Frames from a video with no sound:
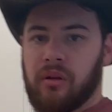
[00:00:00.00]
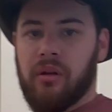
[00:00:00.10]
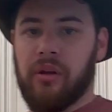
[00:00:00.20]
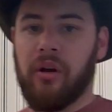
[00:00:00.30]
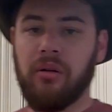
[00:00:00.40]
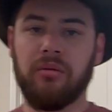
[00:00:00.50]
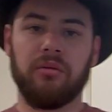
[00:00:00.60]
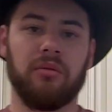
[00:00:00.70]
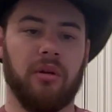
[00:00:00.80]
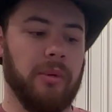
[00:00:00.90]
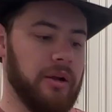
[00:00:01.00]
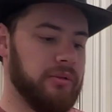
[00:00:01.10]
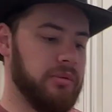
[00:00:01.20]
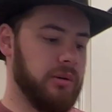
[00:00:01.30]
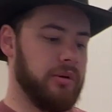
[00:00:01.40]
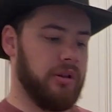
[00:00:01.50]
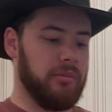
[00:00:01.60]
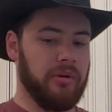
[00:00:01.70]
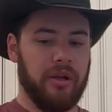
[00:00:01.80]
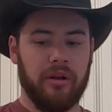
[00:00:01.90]
Hey y'all, welcome back to Bourbon on the
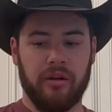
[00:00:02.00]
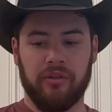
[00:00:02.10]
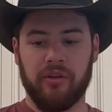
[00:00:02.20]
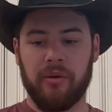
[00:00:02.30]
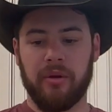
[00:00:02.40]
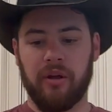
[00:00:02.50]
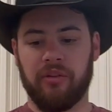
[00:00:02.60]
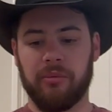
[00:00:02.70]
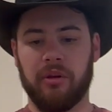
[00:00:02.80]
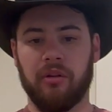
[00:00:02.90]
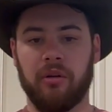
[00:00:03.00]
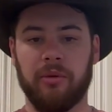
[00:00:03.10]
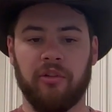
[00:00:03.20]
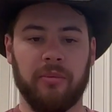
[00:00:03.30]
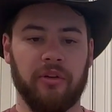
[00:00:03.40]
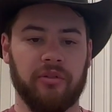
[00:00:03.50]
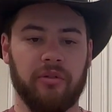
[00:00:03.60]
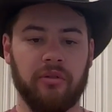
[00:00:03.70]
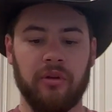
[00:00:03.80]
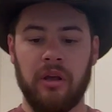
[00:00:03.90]
Brain, and today we got something a little bit
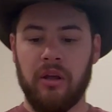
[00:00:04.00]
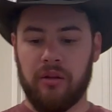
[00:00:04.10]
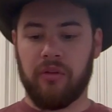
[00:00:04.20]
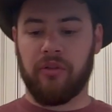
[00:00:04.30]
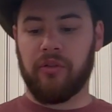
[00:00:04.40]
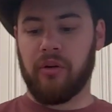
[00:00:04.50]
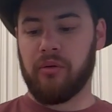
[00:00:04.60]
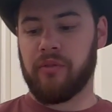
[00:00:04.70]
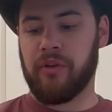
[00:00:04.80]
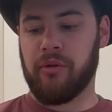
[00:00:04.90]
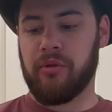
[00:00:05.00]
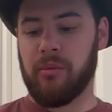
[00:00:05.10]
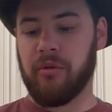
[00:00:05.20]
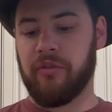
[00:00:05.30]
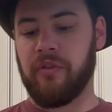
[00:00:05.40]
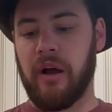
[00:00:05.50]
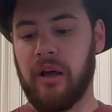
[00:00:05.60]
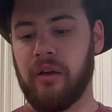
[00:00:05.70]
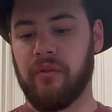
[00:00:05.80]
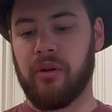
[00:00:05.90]
special. This is our review number
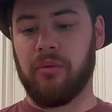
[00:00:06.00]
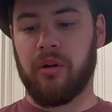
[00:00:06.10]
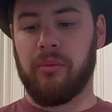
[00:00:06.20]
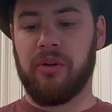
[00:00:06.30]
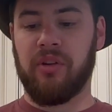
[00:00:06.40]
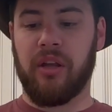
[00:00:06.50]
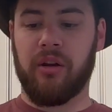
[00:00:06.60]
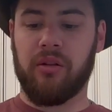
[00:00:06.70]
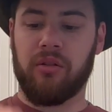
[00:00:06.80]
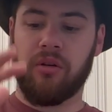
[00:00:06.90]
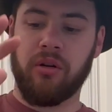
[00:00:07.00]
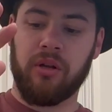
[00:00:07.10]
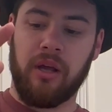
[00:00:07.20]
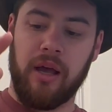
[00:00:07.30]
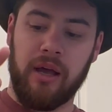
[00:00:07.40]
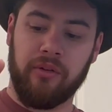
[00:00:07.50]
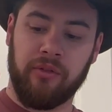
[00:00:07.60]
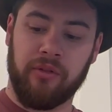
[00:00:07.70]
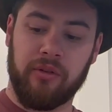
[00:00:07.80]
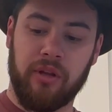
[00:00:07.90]
5, and we're going to be taking a look at
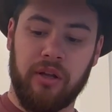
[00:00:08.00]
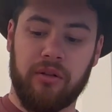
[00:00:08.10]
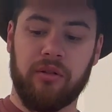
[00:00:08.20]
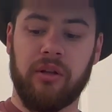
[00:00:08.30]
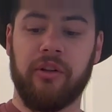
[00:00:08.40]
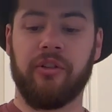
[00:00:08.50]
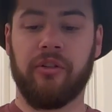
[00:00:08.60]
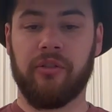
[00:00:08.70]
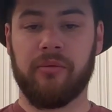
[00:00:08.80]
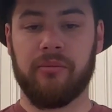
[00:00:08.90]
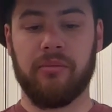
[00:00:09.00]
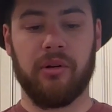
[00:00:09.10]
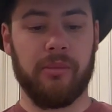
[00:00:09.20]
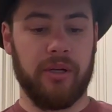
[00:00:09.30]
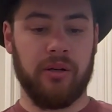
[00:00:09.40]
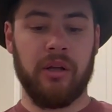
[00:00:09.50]
the Legent Bourbon.